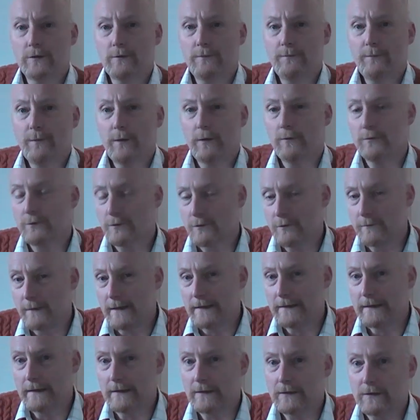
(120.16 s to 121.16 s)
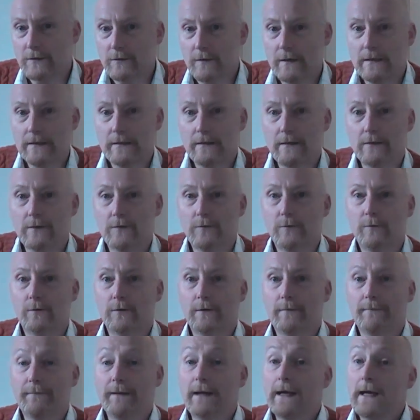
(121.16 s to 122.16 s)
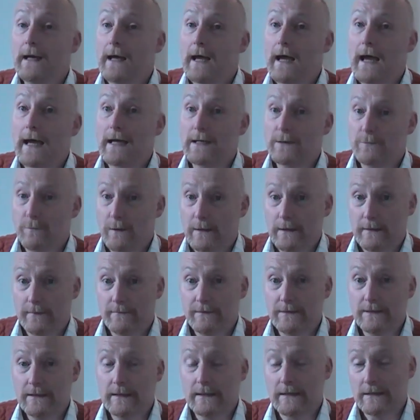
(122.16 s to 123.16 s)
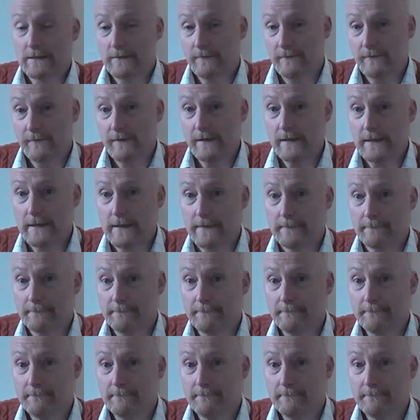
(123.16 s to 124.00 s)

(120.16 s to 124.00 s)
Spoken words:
as post-traumatic stress disorder, as well as schizophrenia.